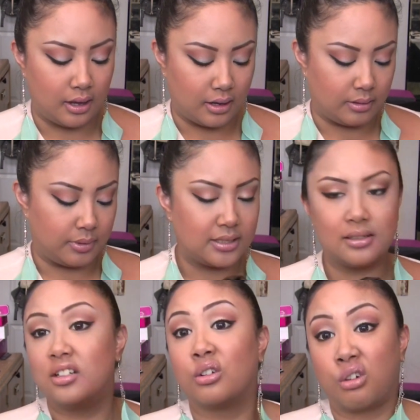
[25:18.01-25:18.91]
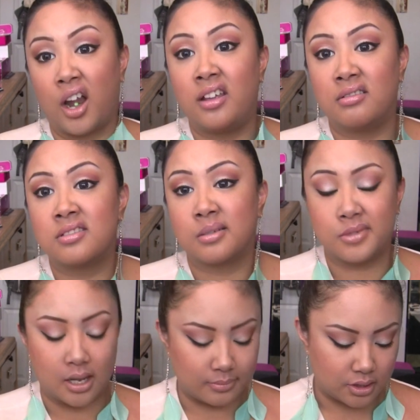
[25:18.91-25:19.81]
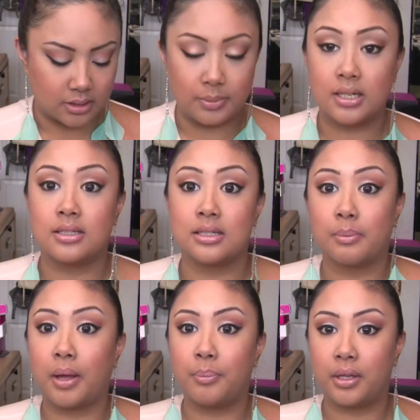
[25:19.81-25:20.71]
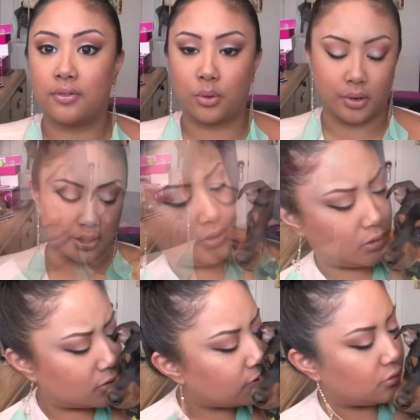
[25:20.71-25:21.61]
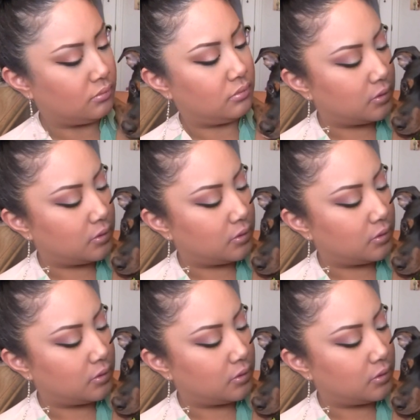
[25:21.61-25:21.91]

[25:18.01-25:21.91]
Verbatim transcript: Um, he's a little cray sometimes just because he's a puppy, of course. I love you.